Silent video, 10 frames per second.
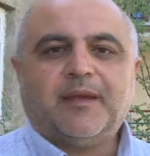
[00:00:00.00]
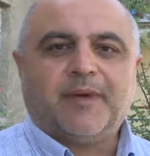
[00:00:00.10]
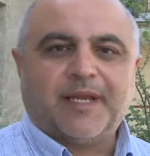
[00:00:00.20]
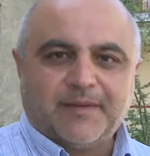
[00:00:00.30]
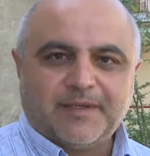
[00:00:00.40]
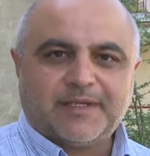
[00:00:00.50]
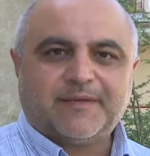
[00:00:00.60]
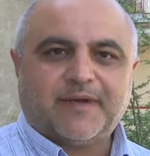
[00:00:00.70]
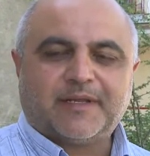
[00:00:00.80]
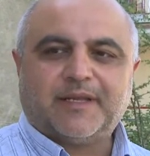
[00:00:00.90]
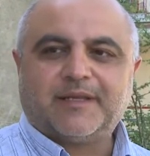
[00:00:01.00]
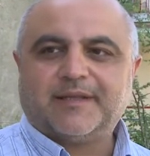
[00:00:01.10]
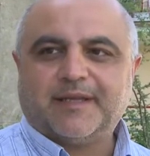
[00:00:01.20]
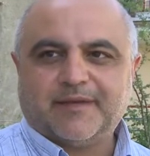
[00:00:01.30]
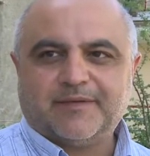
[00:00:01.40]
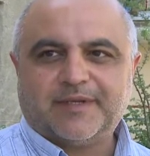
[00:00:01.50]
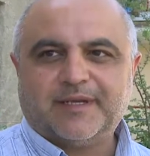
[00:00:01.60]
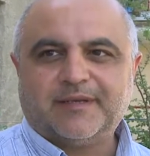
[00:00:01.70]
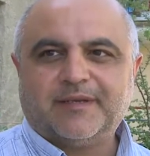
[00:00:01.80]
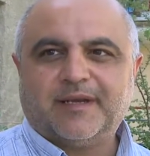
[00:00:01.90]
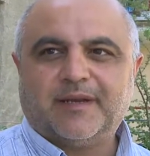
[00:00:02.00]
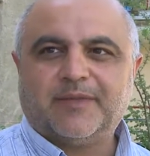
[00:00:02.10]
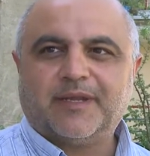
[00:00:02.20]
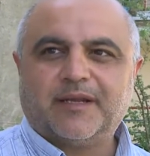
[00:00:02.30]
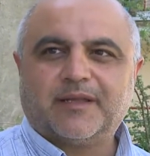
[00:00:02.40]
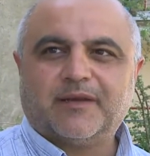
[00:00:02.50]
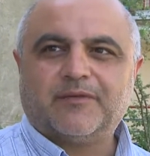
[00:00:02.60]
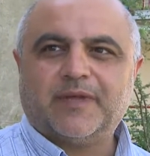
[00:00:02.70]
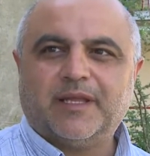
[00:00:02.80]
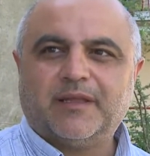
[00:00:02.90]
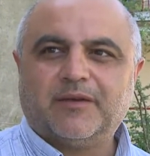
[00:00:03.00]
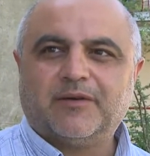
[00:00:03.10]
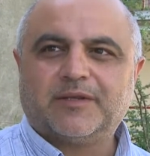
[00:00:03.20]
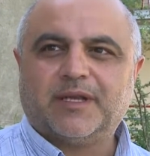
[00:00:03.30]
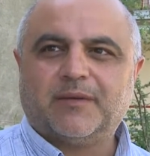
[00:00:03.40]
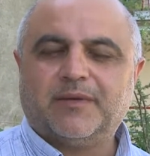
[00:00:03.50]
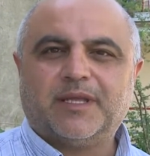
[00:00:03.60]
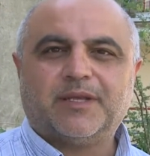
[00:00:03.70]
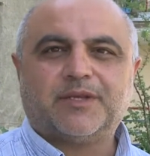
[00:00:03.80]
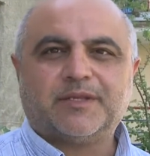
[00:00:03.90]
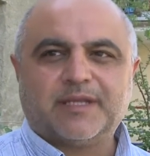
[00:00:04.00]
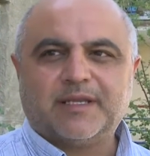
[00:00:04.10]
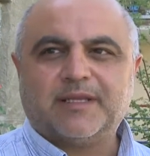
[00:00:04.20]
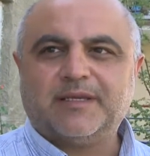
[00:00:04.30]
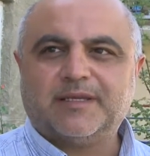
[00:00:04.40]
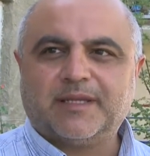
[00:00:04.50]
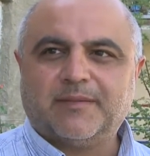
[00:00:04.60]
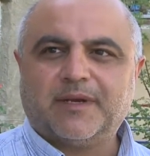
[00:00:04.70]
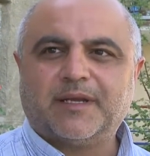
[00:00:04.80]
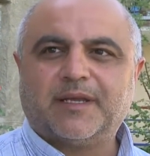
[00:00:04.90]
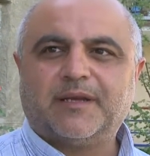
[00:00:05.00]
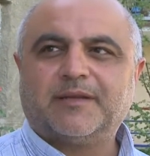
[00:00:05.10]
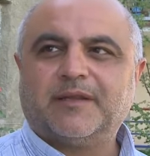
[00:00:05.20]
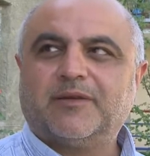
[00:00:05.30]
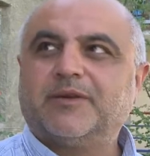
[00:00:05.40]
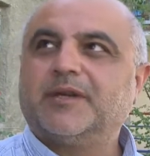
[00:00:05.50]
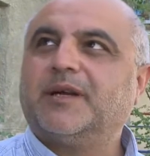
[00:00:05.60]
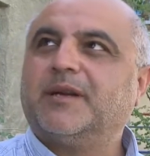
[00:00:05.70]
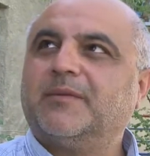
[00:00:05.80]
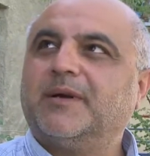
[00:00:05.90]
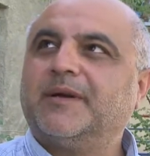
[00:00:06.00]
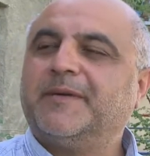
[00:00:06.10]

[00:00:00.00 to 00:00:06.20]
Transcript: My name is Vardan Tadevosyan. I'm director of the Lady Cox Rehabilitation Center in Stepanakert, Nagorno-Karabakh.